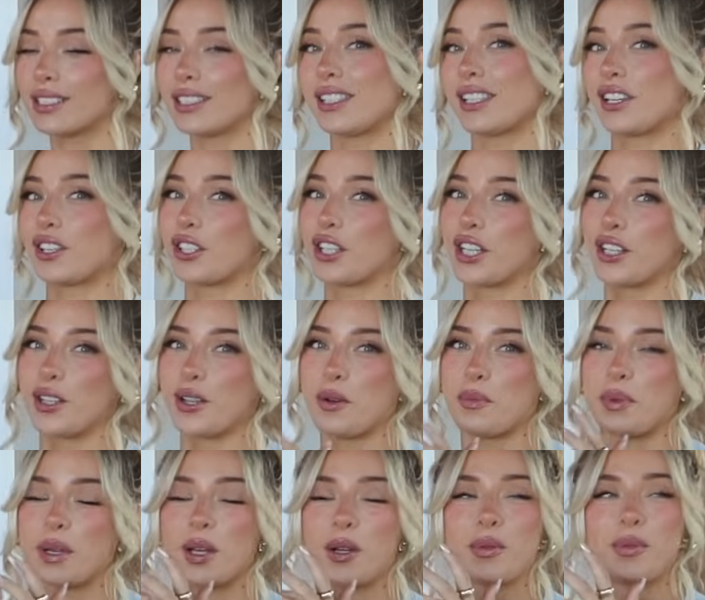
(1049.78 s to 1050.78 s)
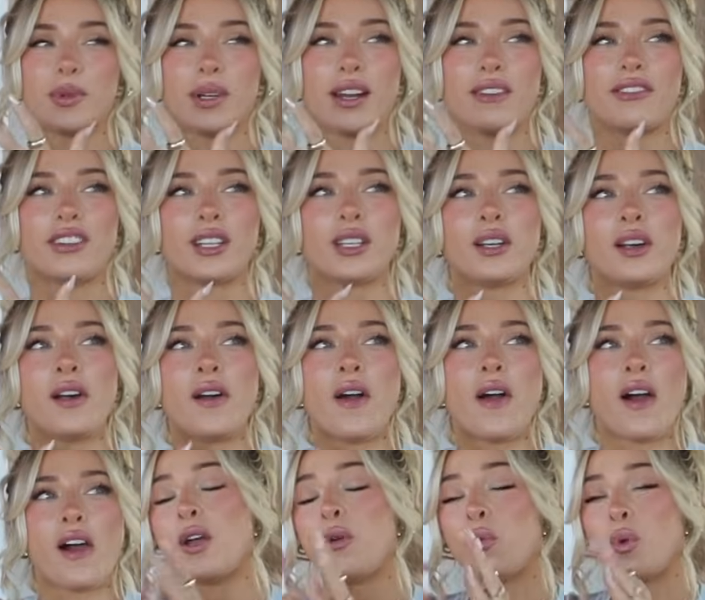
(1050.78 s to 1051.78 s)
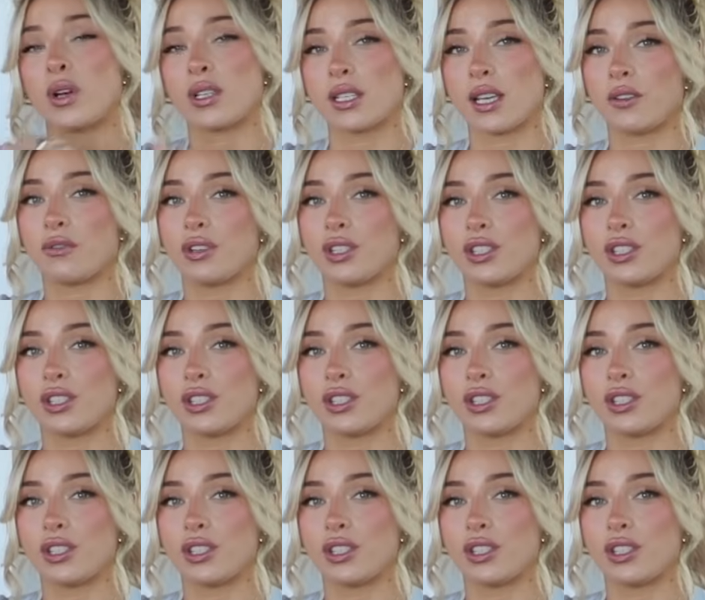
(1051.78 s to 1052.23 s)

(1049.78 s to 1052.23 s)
considering eloping or whatever. Yeah. It was like